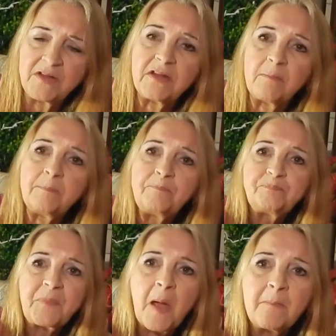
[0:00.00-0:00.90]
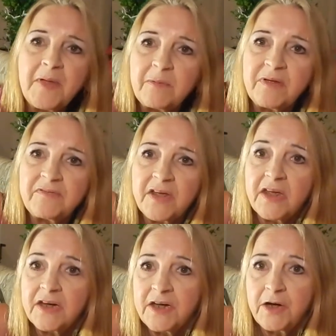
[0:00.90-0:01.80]
with them. Baby
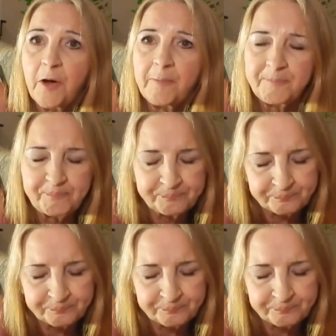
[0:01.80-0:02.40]
veganino.